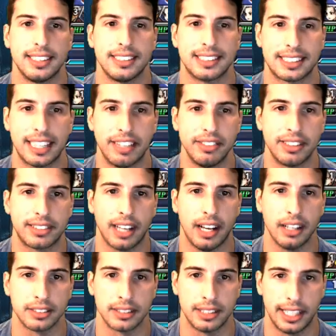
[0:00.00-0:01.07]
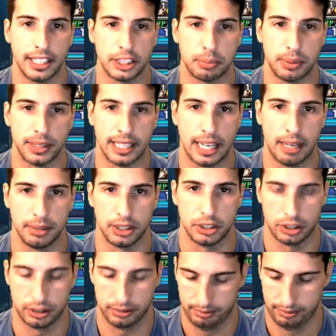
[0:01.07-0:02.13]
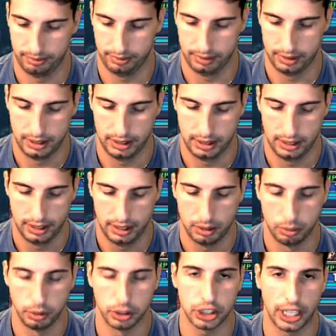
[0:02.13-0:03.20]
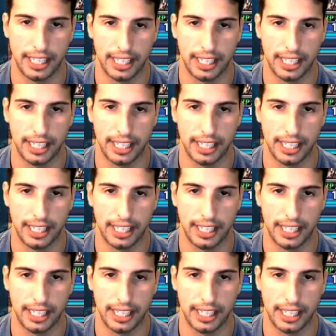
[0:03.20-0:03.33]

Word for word: 7,000 HP damage. Which I